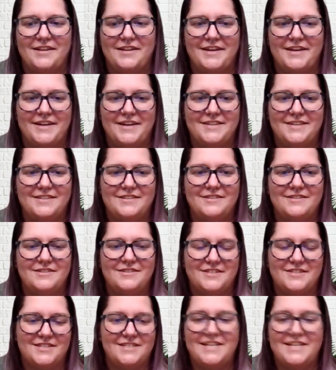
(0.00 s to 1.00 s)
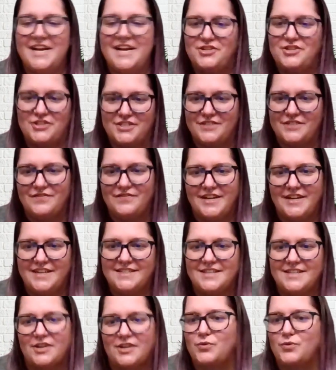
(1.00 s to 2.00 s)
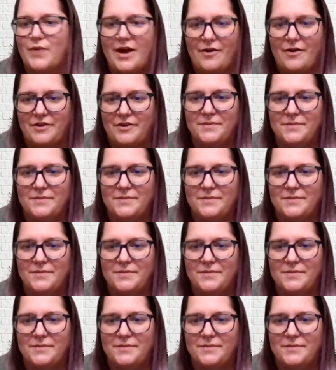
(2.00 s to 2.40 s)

like the stages of like sexuality,